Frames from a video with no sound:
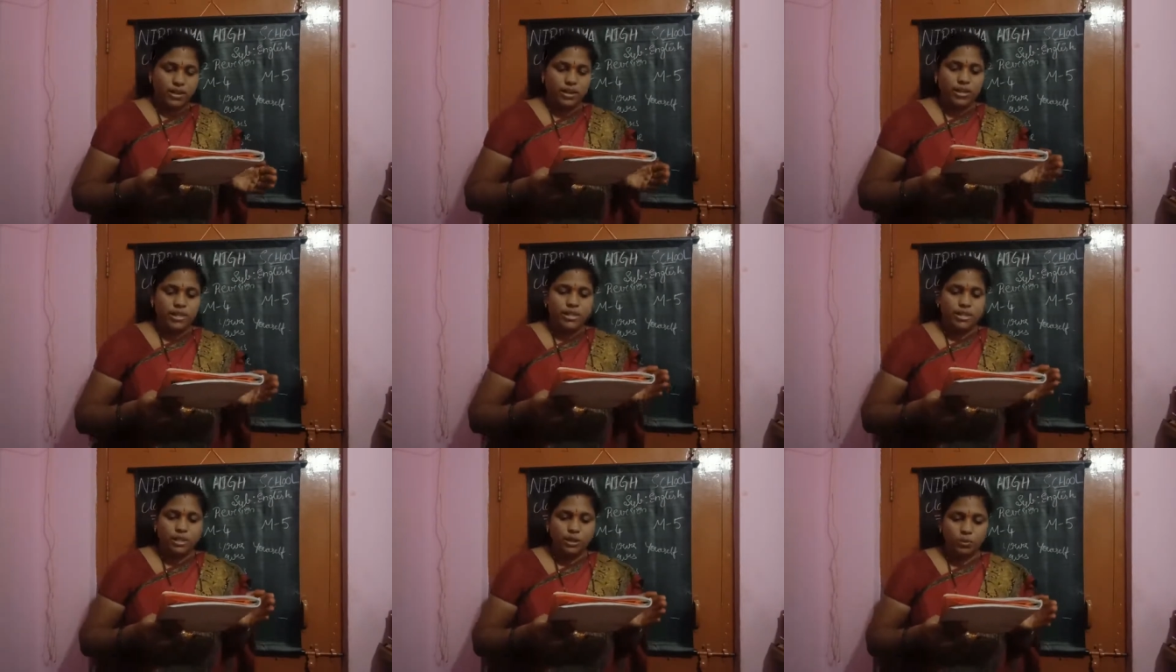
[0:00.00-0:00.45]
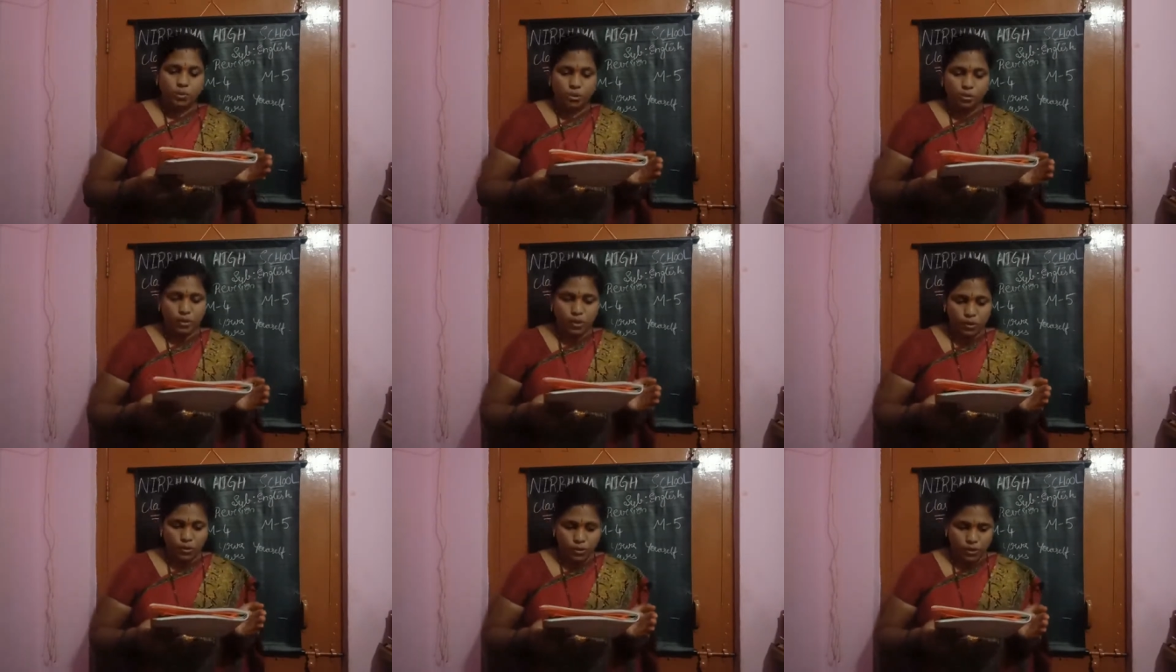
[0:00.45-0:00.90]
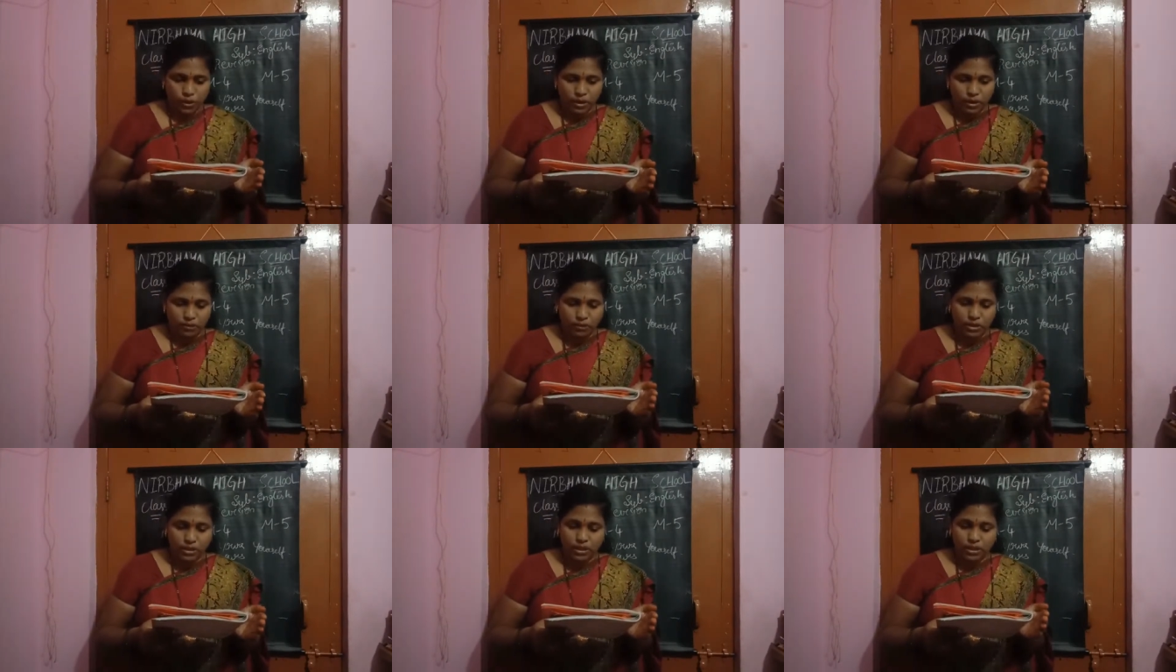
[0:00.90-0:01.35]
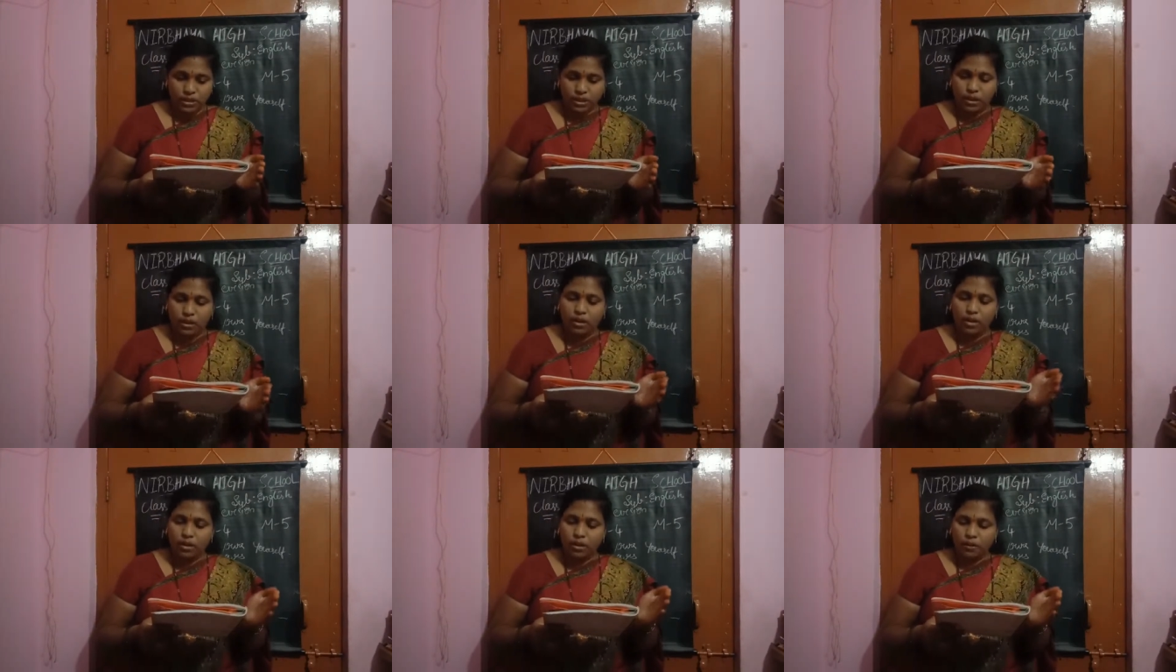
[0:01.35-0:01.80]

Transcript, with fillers: She would be going with her